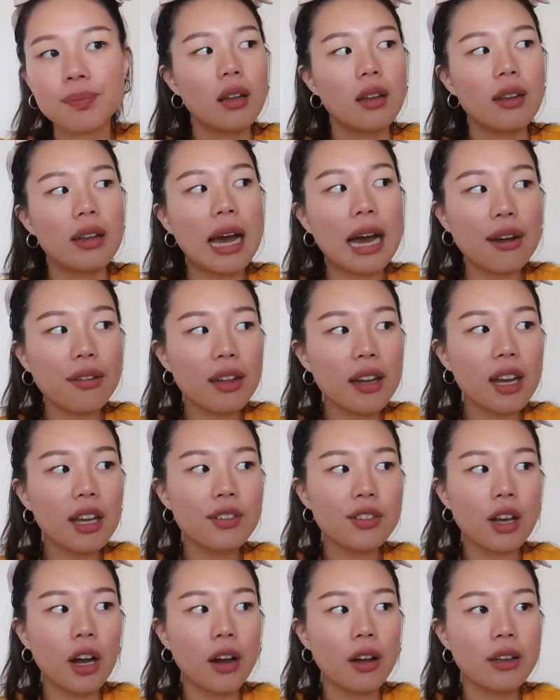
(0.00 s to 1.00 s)
Now that
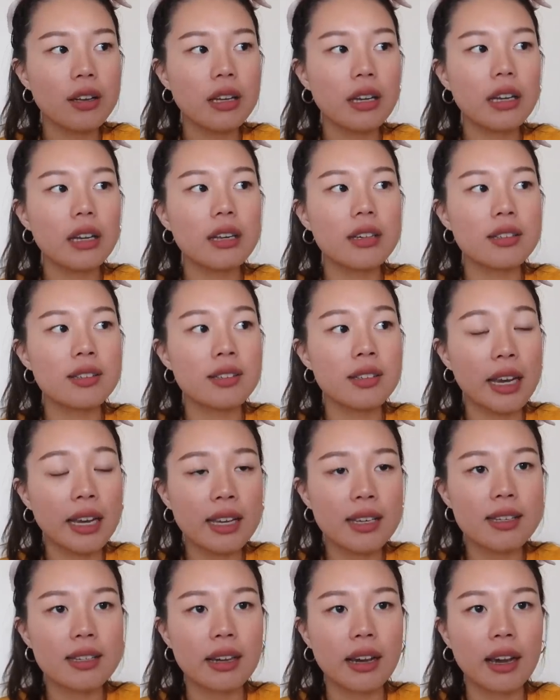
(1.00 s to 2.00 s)
I've gotten it a
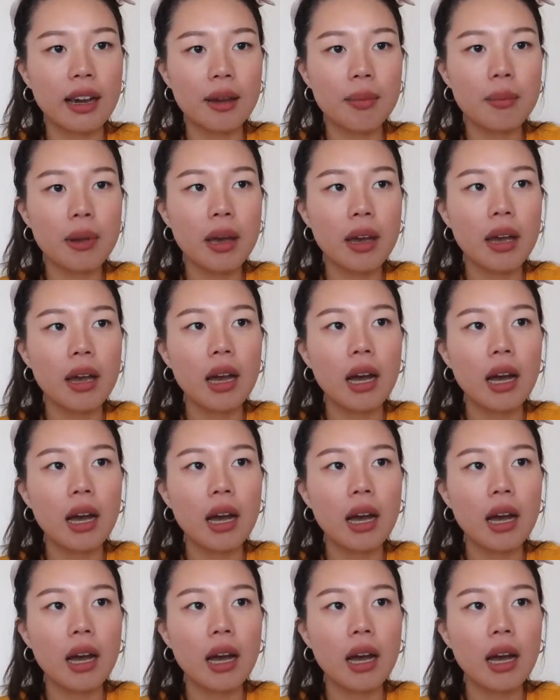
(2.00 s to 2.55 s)
second time,